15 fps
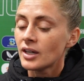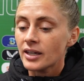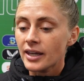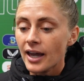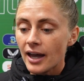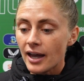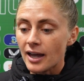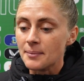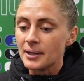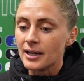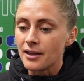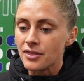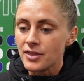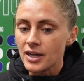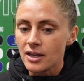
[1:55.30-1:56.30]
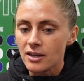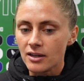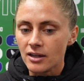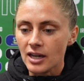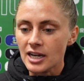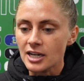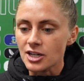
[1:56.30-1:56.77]
Yeah, I mean, I think
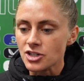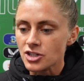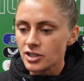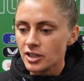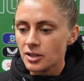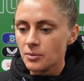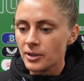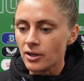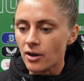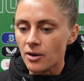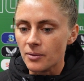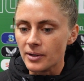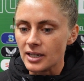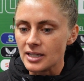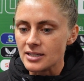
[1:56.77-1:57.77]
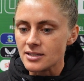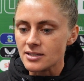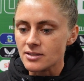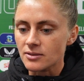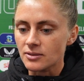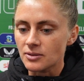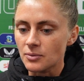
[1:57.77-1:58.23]
initially we
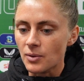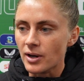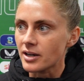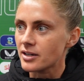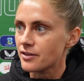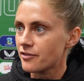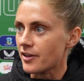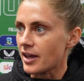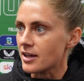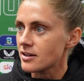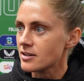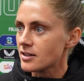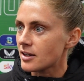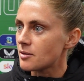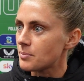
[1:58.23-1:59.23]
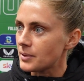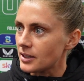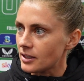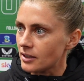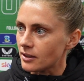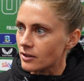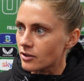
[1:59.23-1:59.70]
always want to defend and
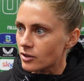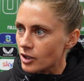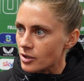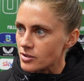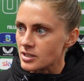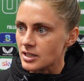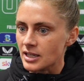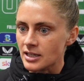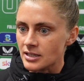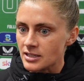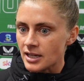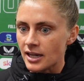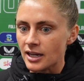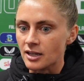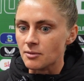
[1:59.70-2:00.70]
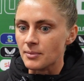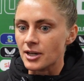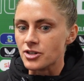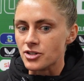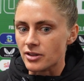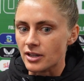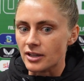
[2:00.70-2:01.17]
be close-knit and tight and
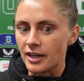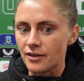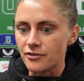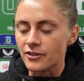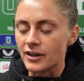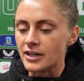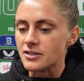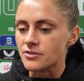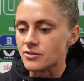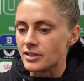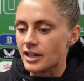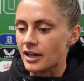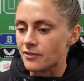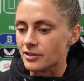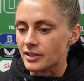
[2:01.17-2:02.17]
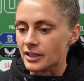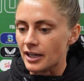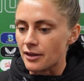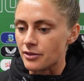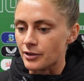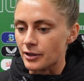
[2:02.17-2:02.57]
make sure that like France can't really get